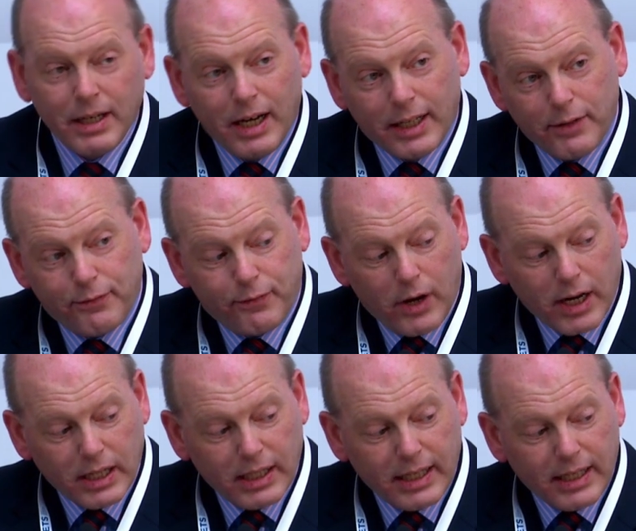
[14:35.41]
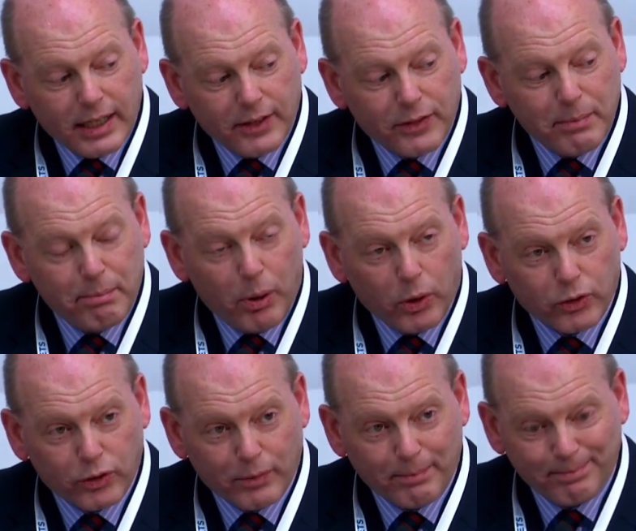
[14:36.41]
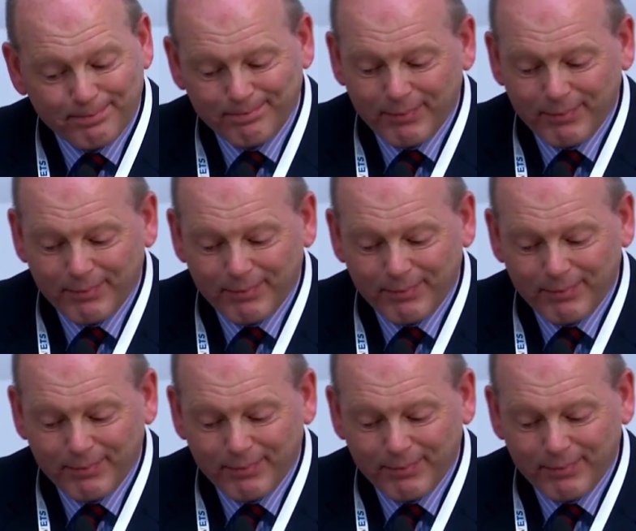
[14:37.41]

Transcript: And then finally, at the bottom